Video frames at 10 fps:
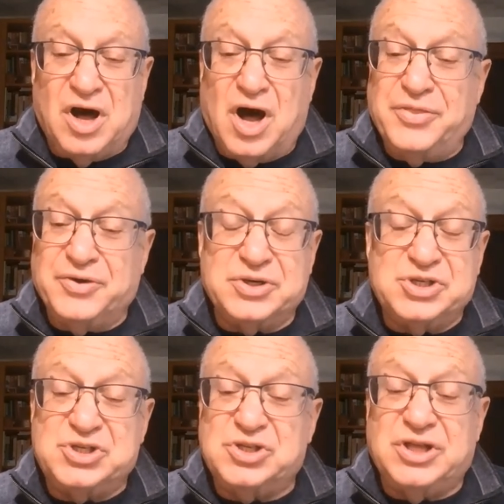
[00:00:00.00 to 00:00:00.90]

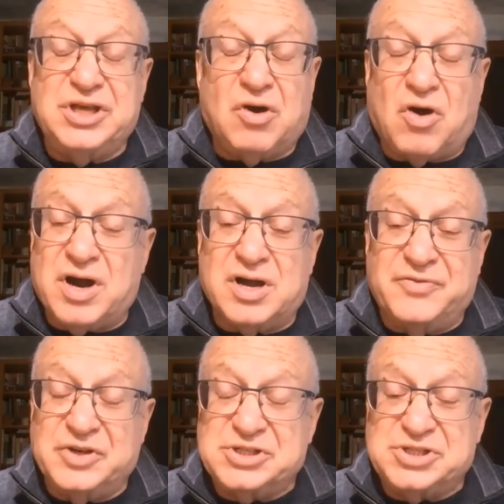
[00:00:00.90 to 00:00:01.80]
Others, the
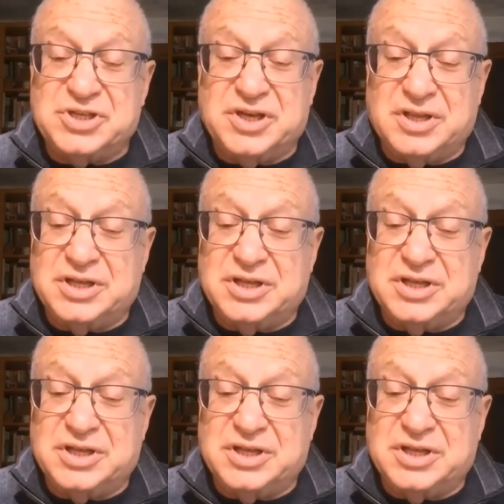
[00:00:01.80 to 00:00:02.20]
archivists in